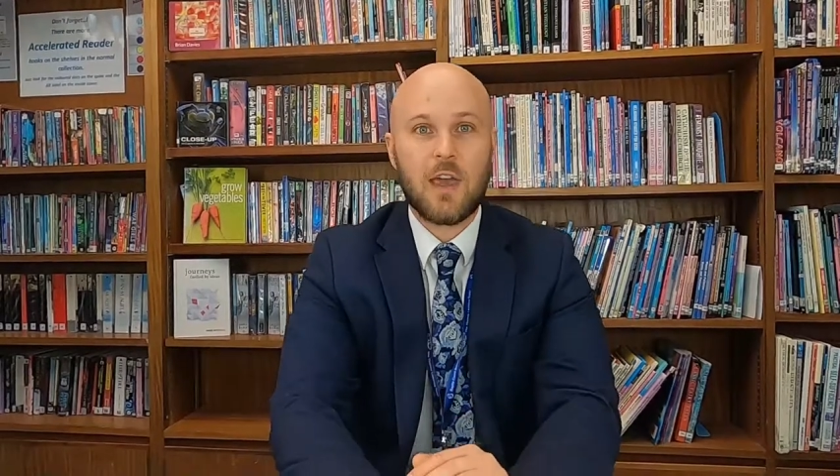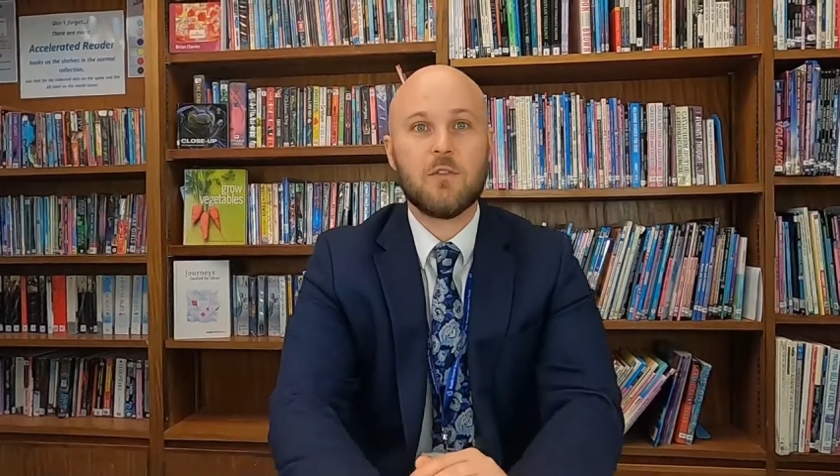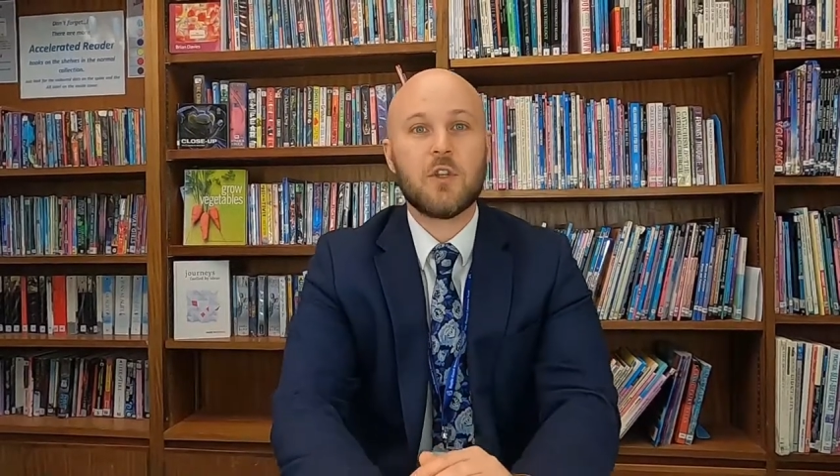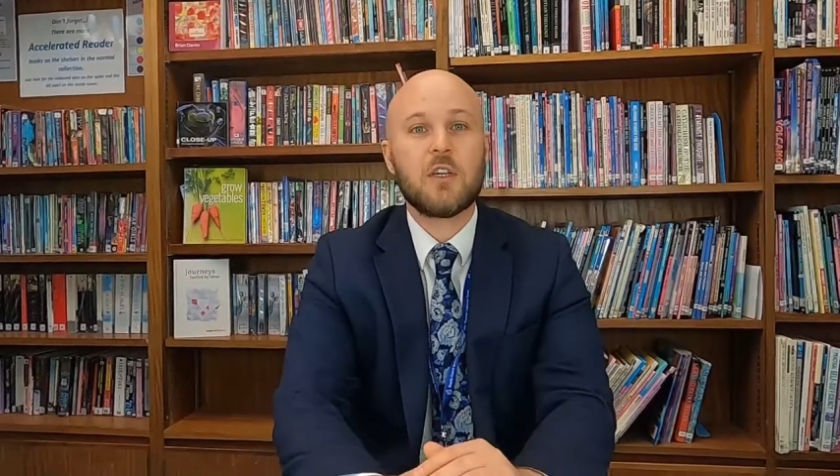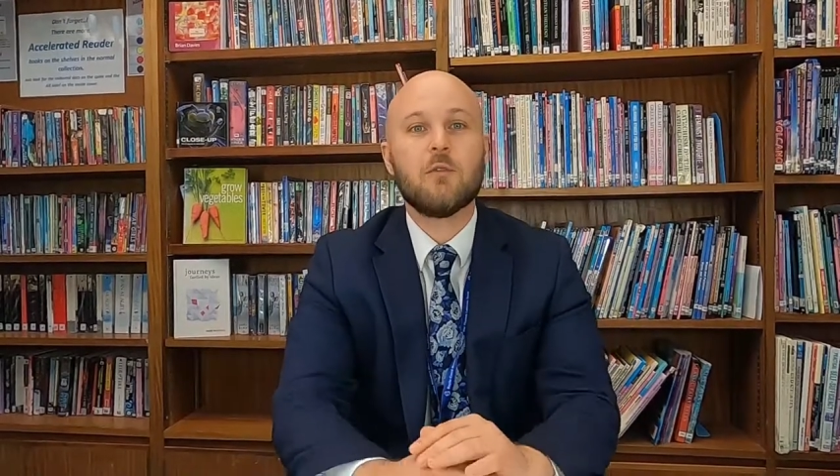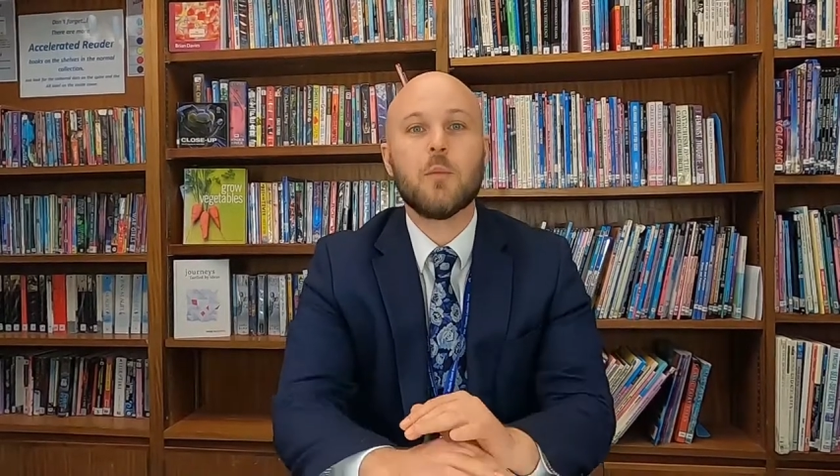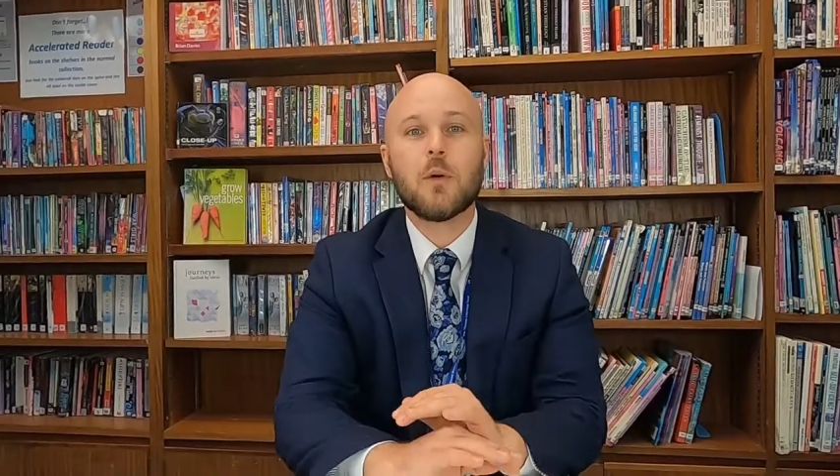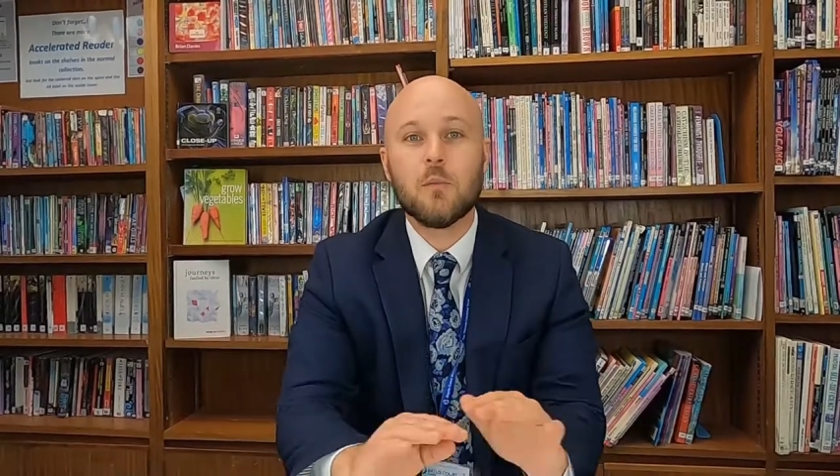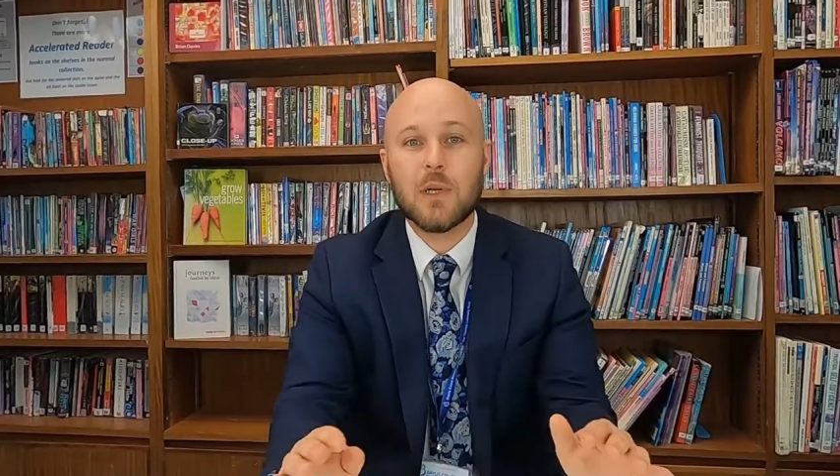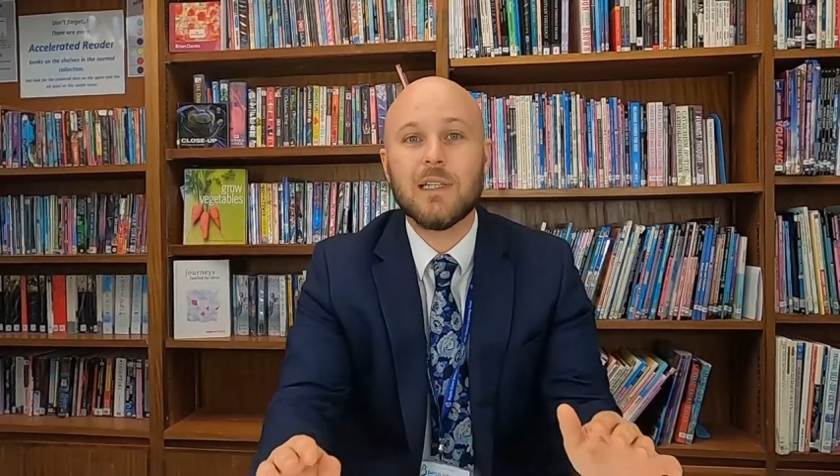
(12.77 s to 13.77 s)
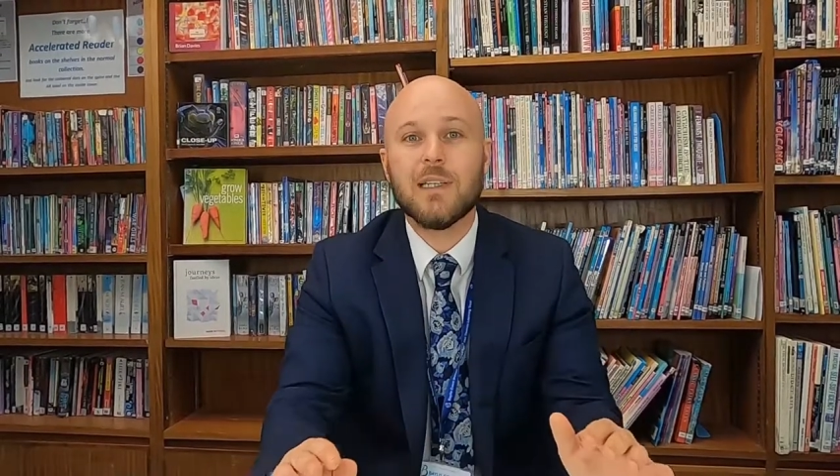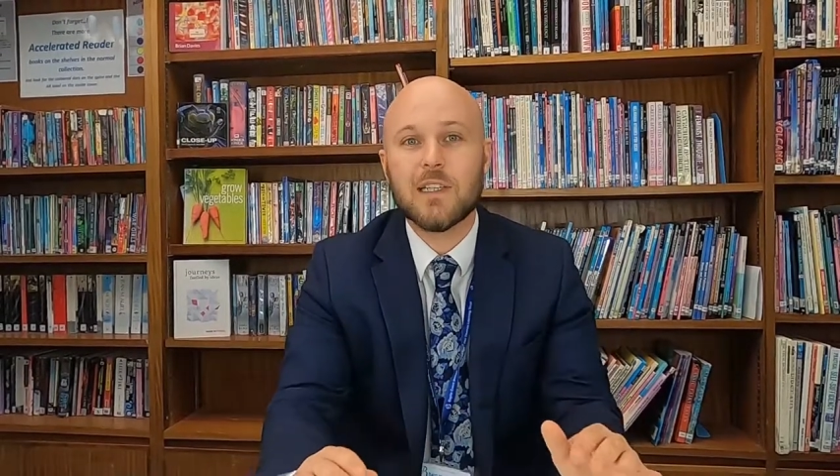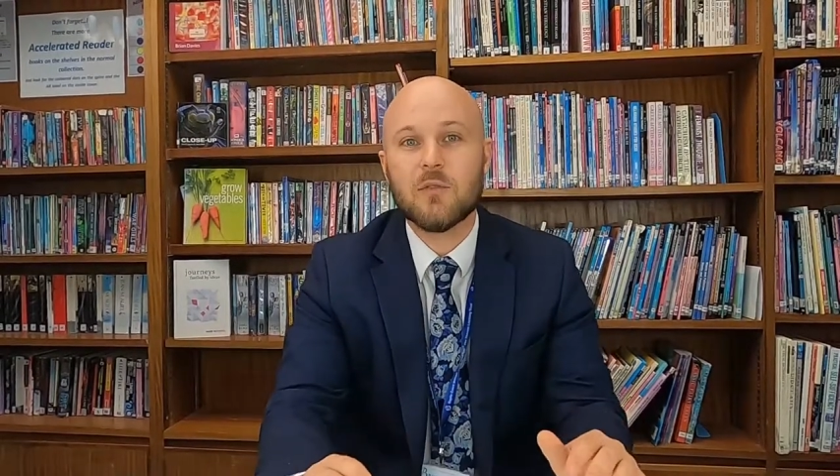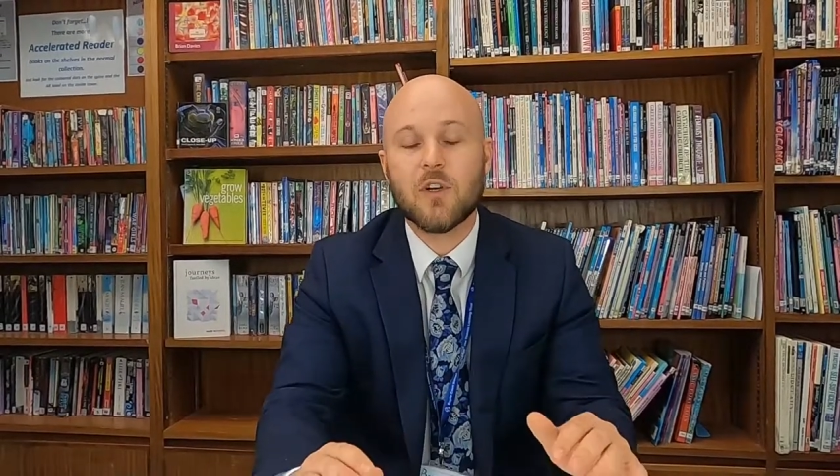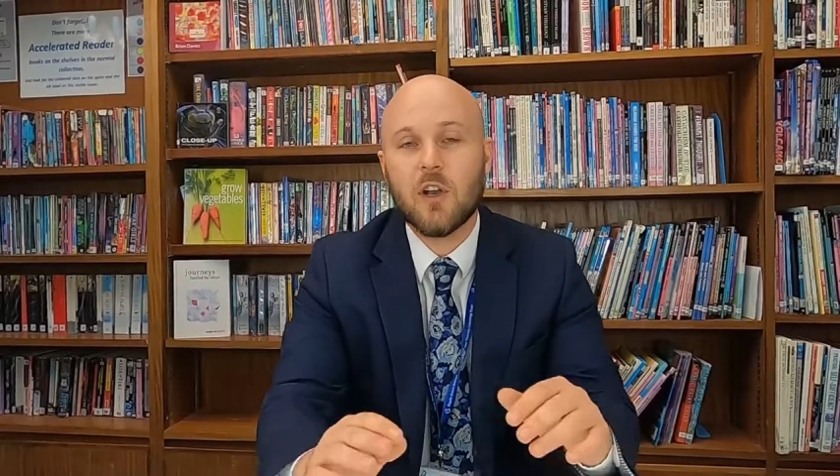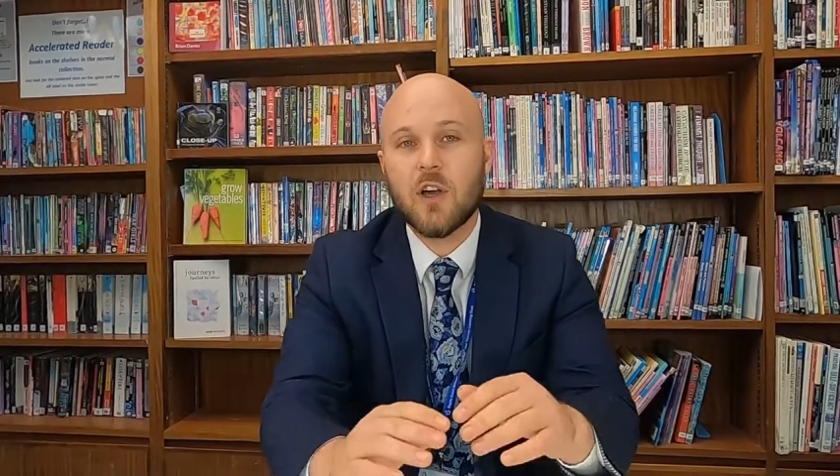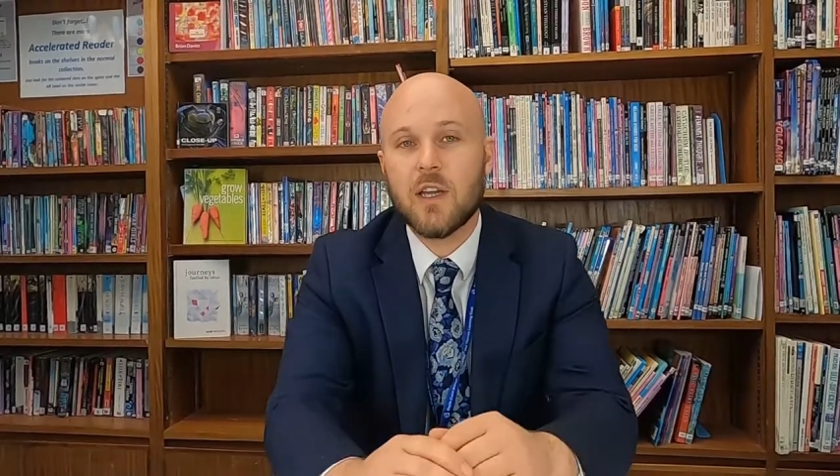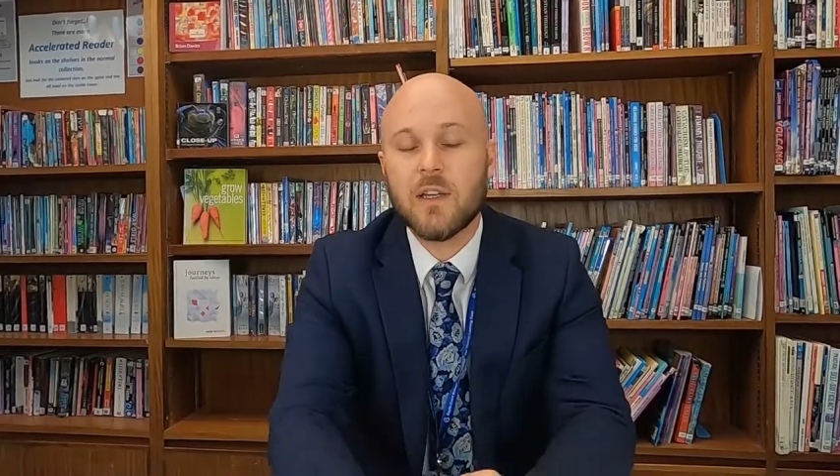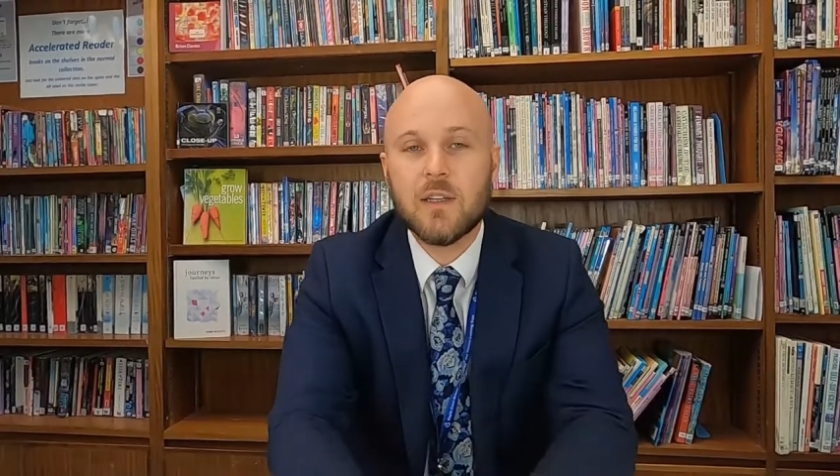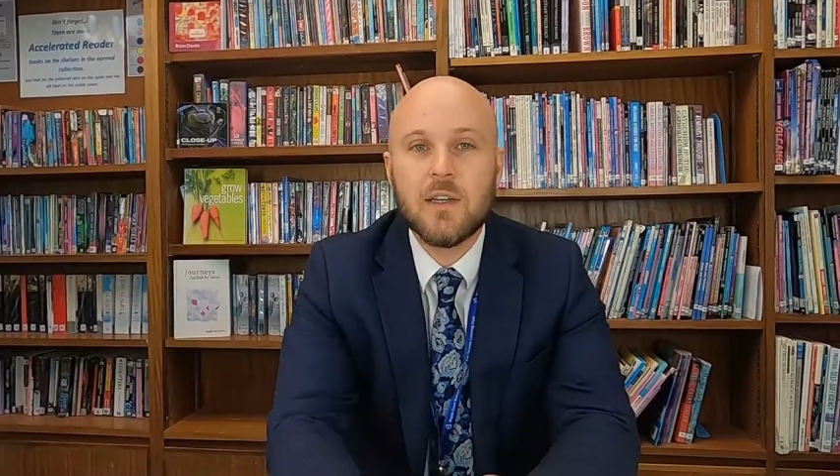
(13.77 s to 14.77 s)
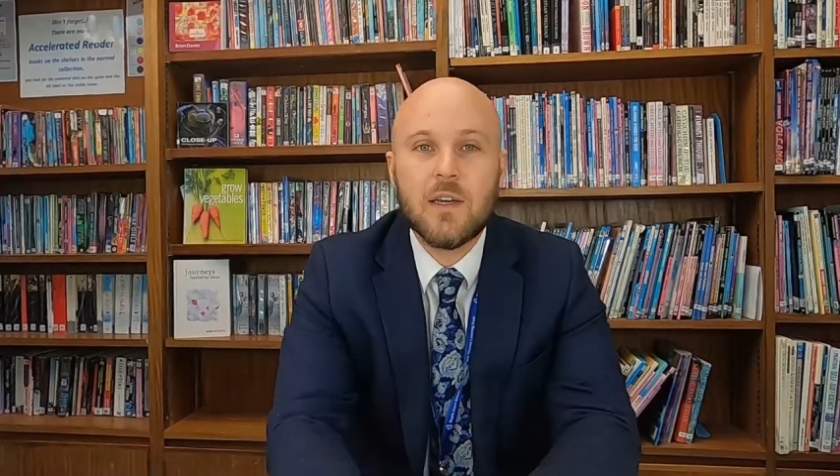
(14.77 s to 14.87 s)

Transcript: at everything from a completely different light.